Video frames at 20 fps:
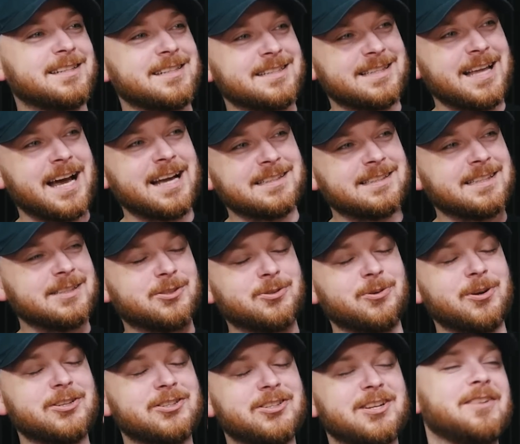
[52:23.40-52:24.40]
does that
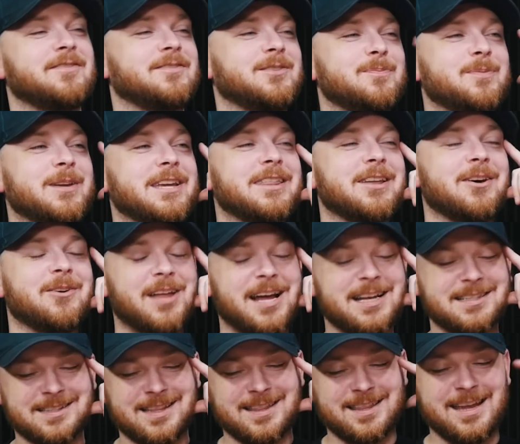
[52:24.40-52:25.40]
situation have to be, though?
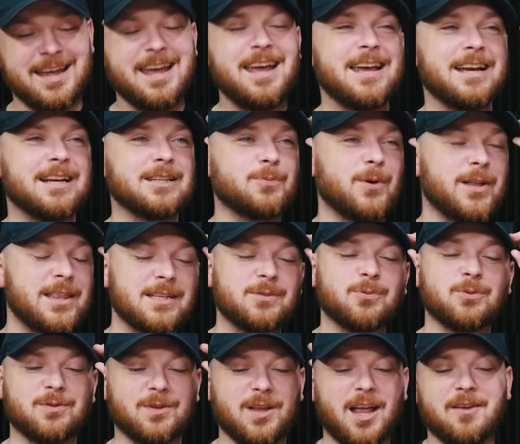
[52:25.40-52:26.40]
That's the thing. Because when
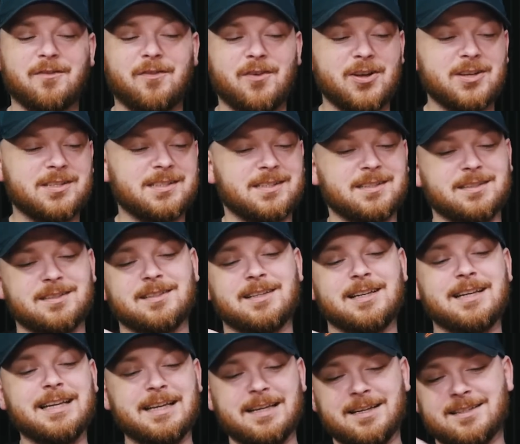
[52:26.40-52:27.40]
this was like first
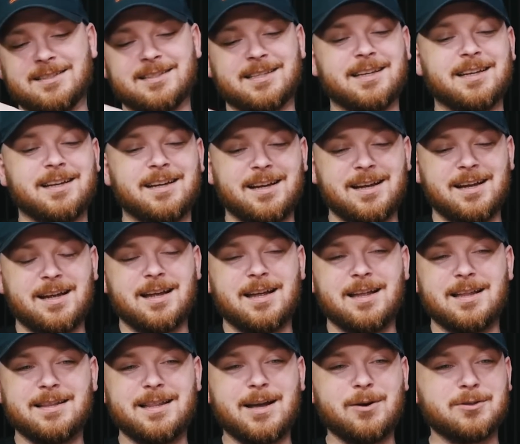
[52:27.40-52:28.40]
leaked,
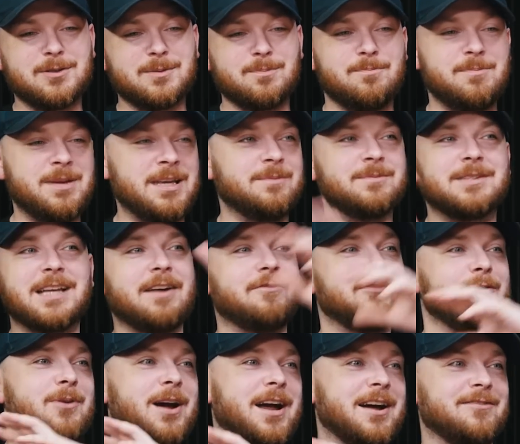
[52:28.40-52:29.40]
there was memes
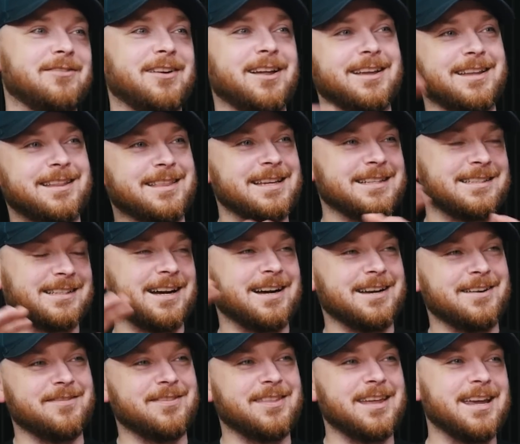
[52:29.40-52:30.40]
everywhere of like this
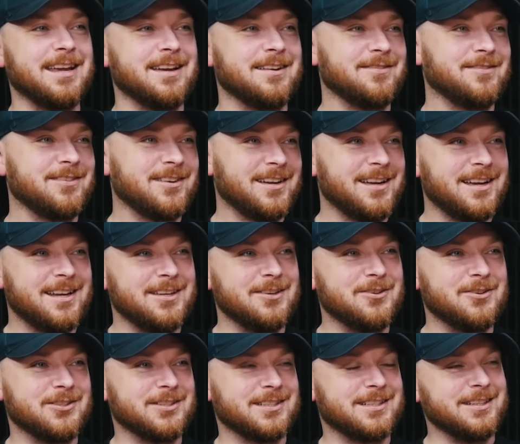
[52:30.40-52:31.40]
kind of thing of
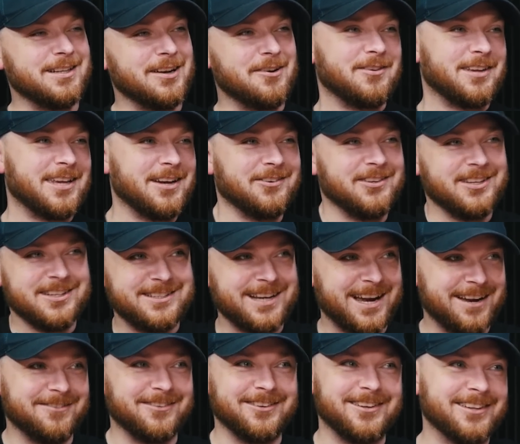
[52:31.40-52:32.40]
you could just, kill your
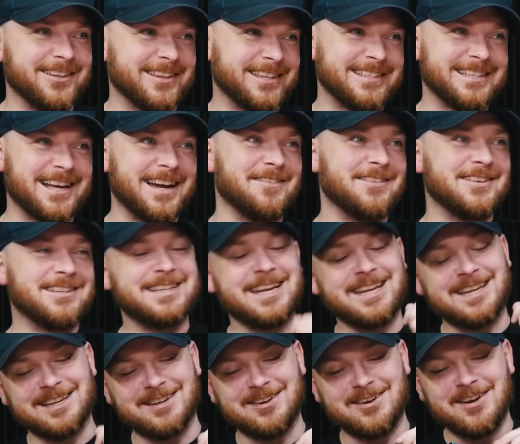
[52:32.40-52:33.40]
general all the time and
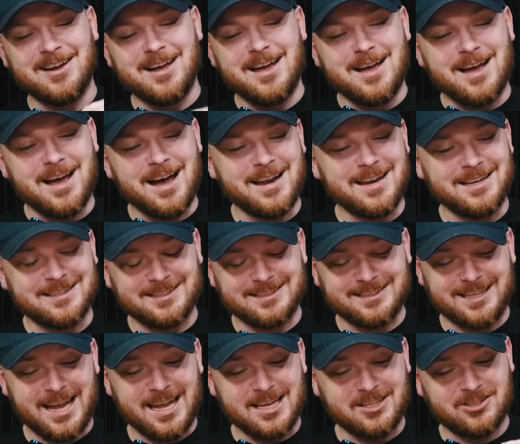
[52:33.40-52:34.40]
take it up. And
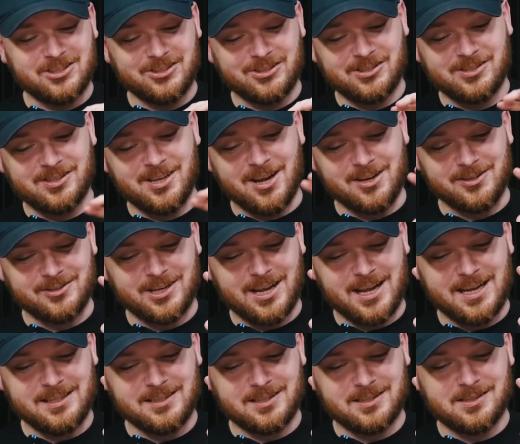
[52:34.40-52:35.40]
it's such
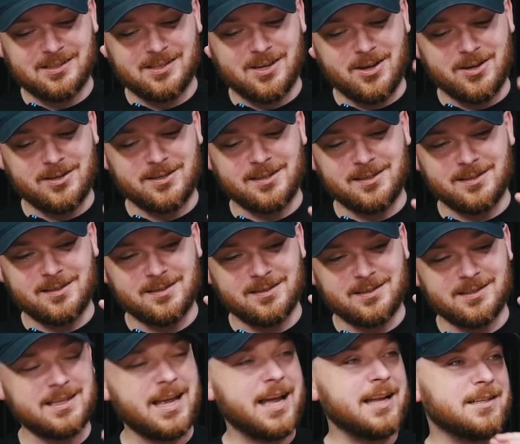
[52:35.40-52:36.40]
a certain
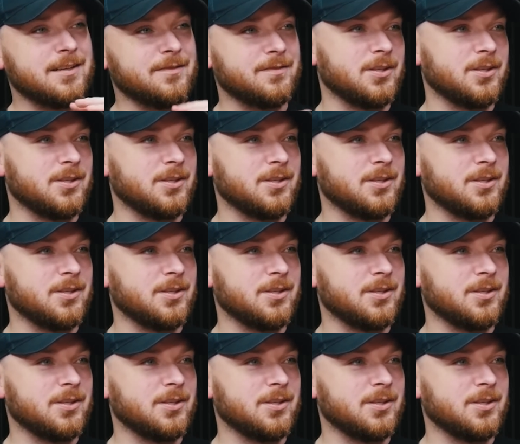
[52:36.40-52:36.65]
set of